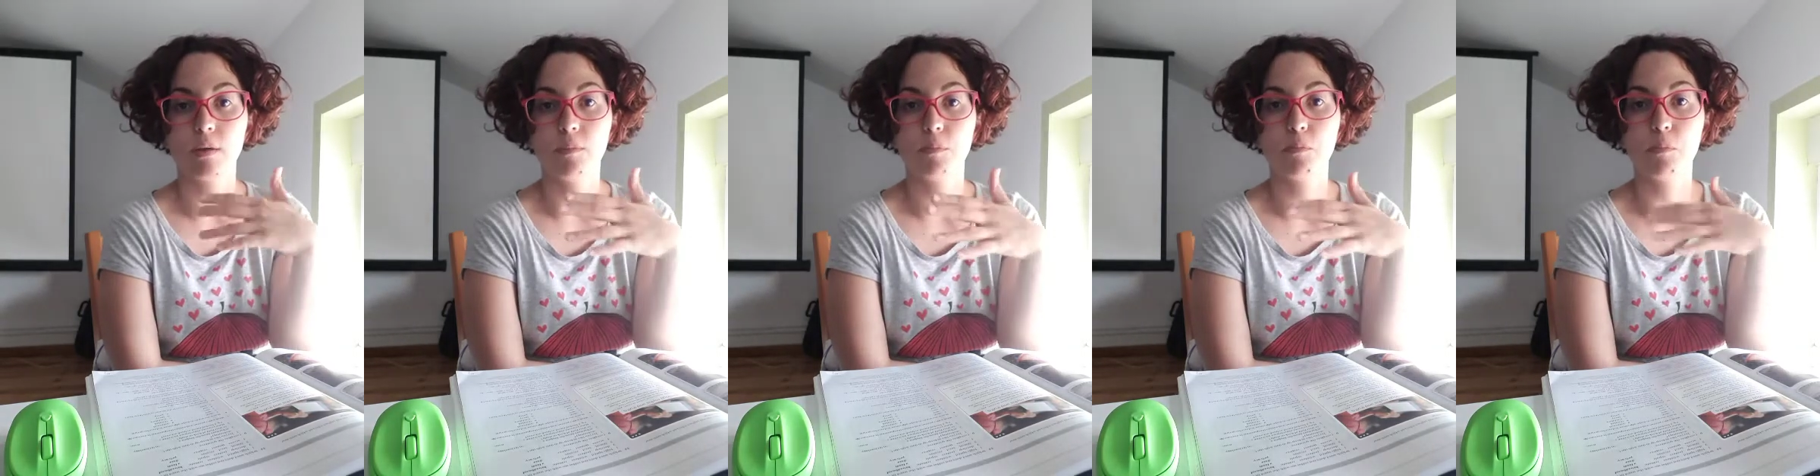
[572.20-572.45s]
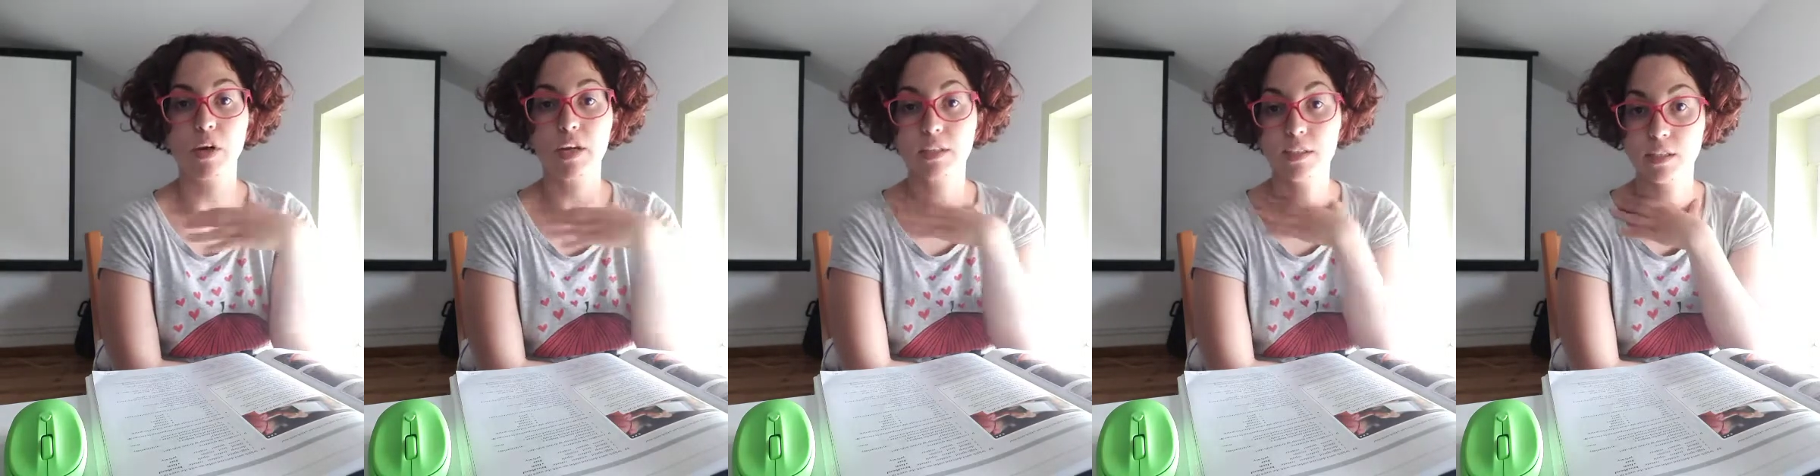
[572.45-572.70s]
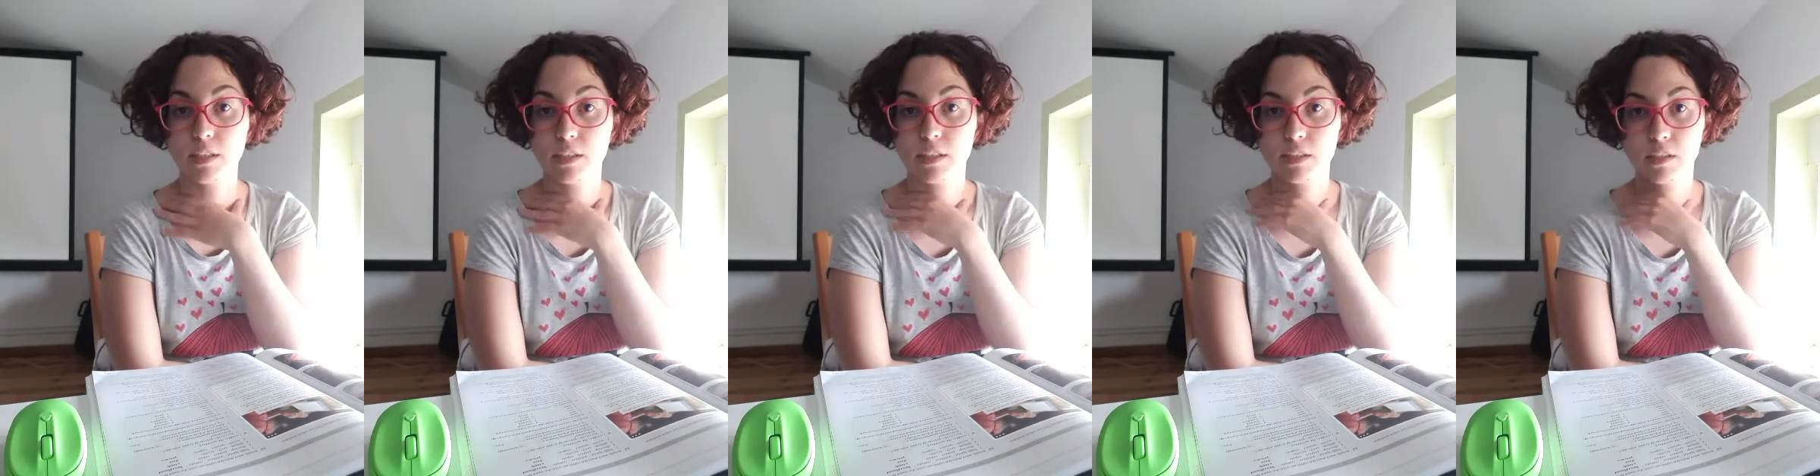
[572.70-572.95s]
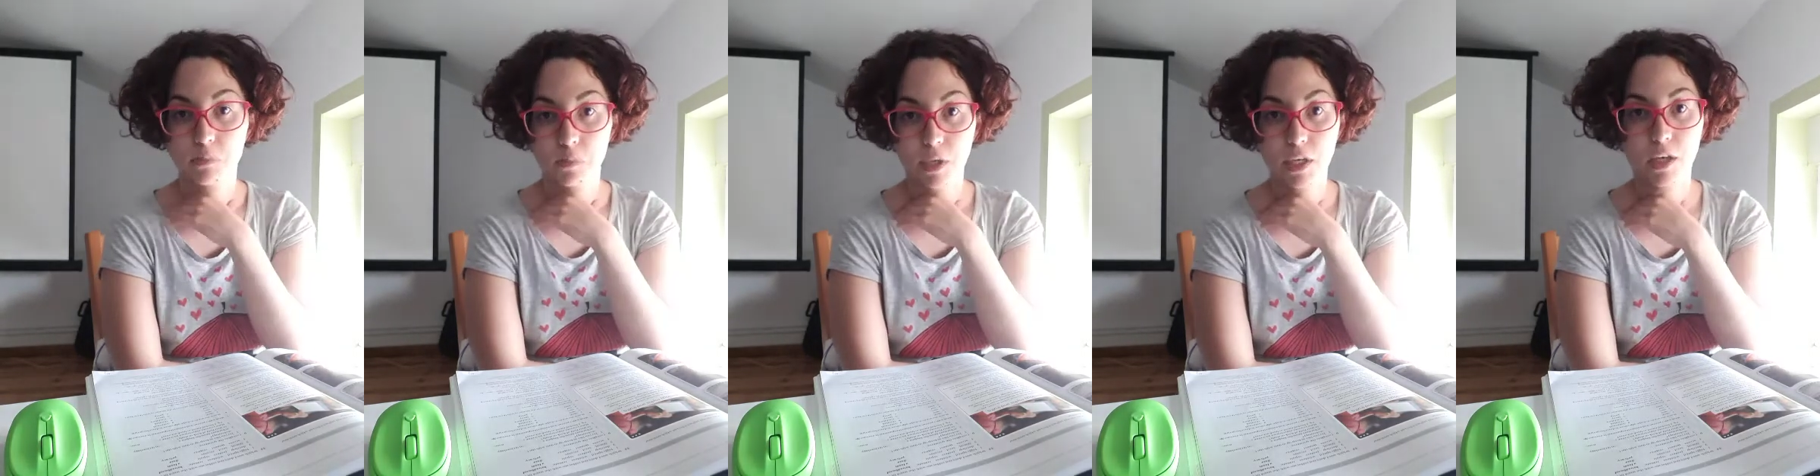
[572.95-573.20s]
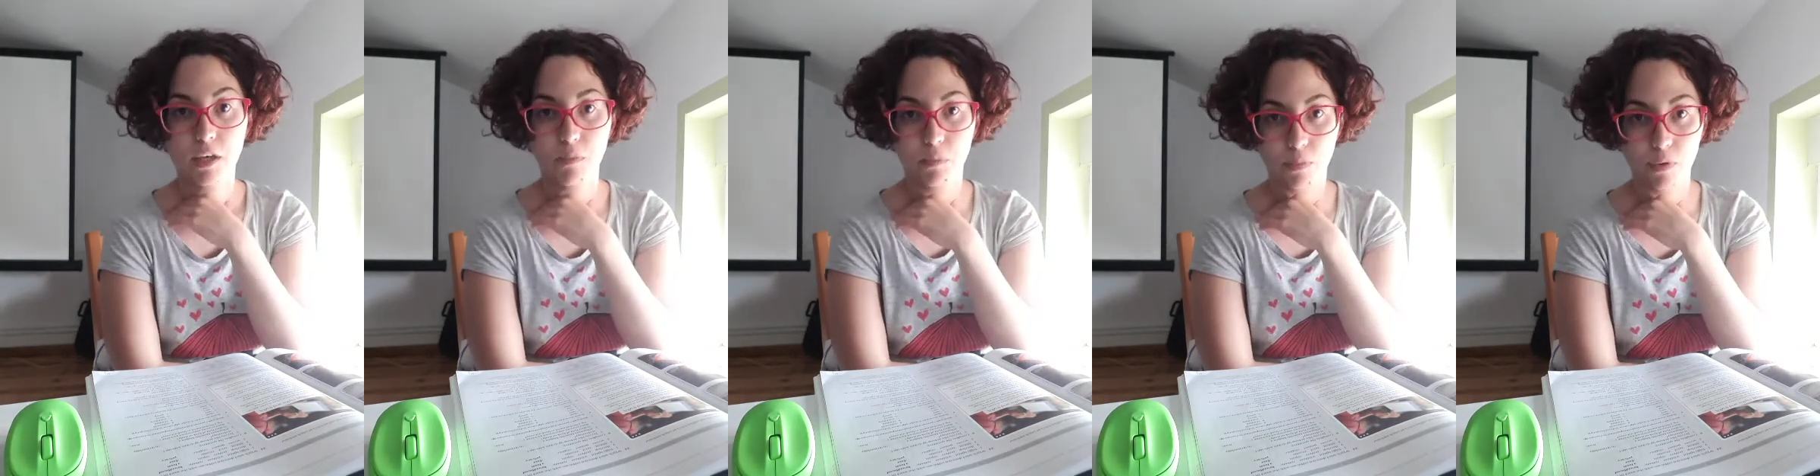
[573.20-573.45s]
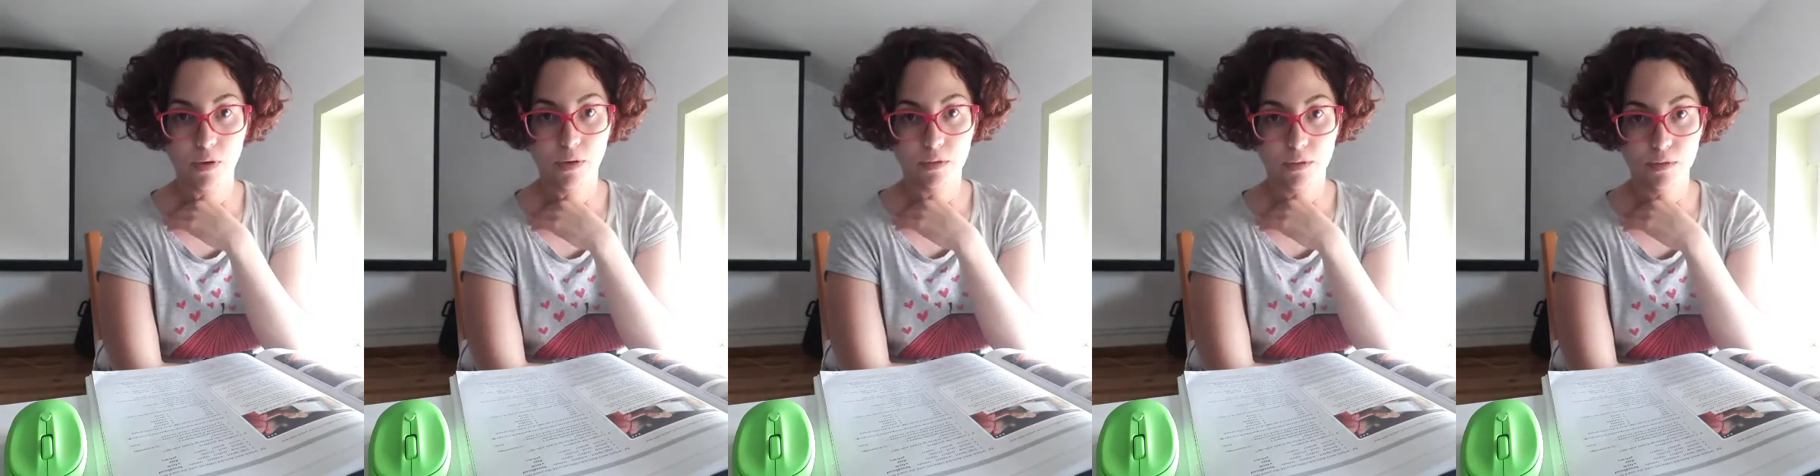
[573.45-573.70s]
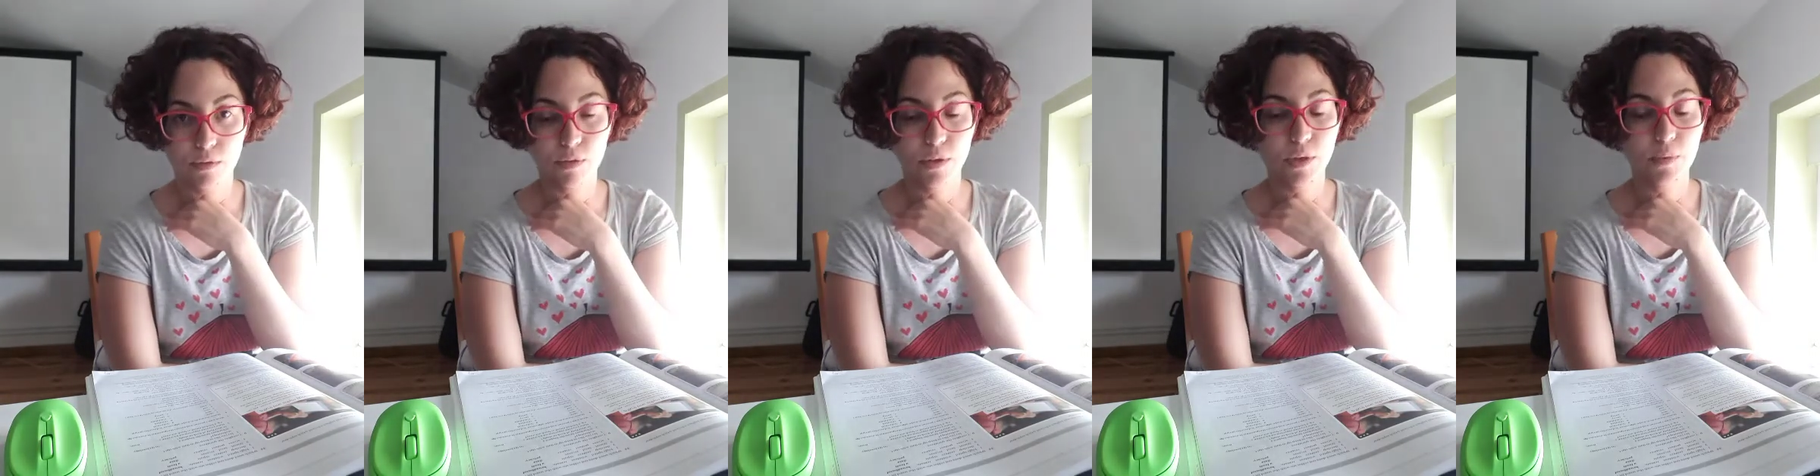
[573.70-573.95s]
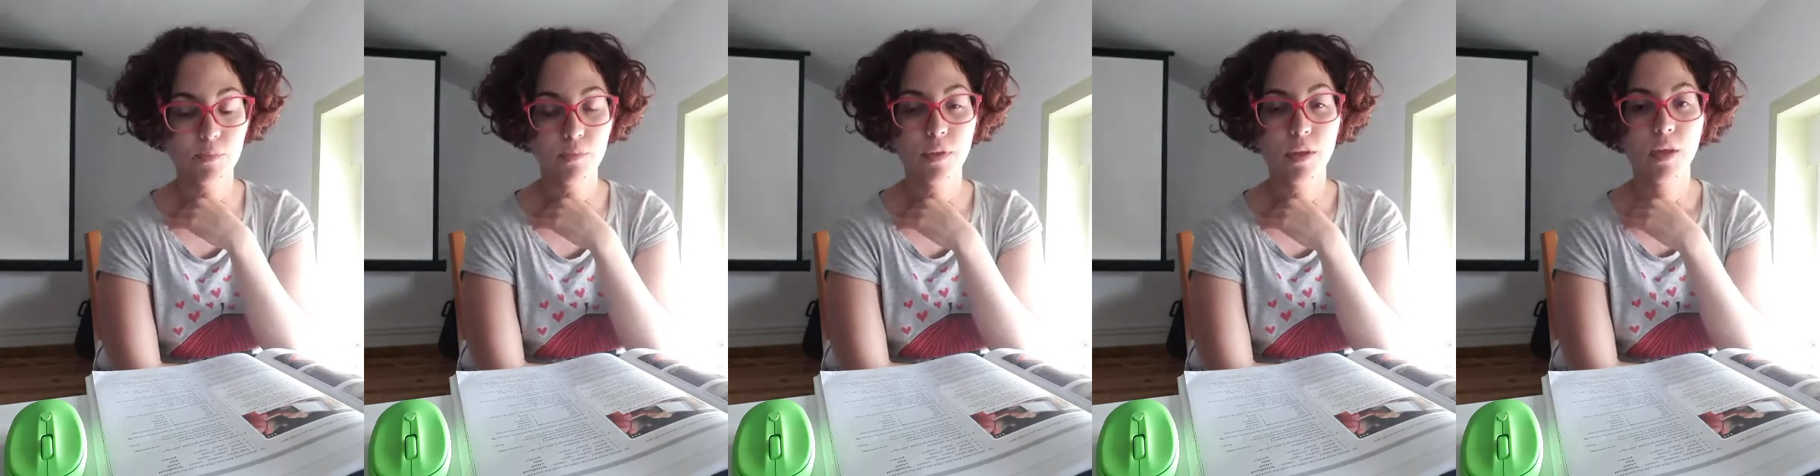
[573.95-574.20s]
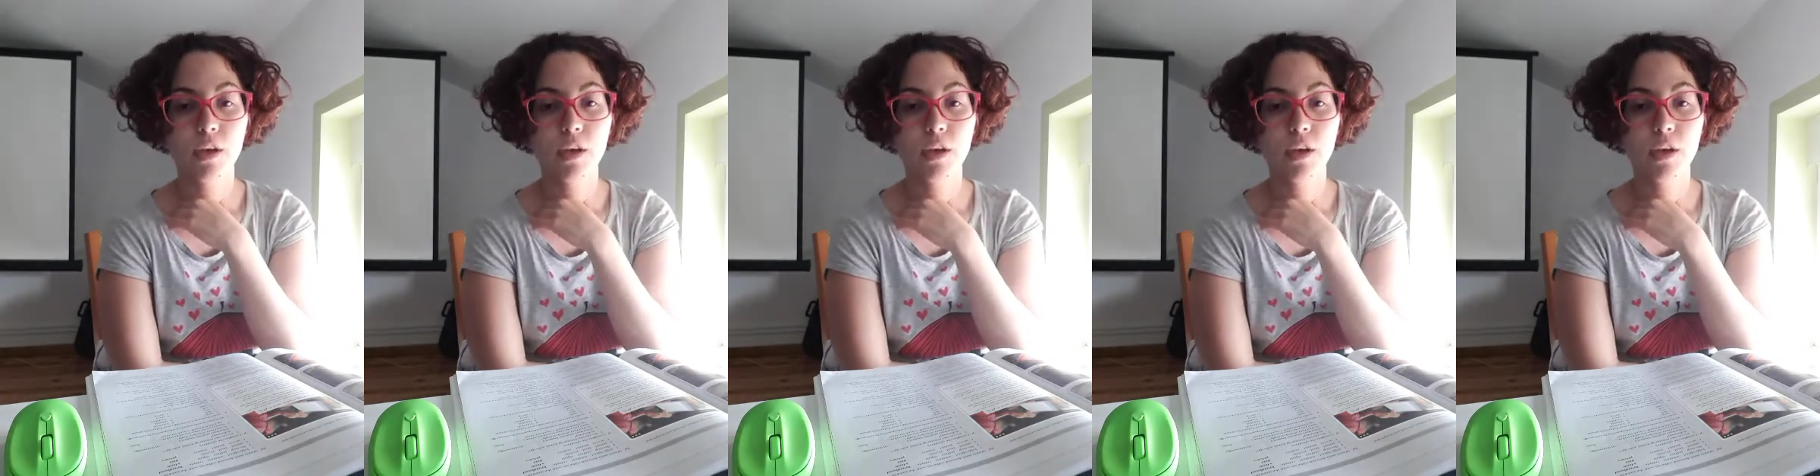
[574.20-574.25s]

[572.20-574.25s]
practice the speaking part, okay.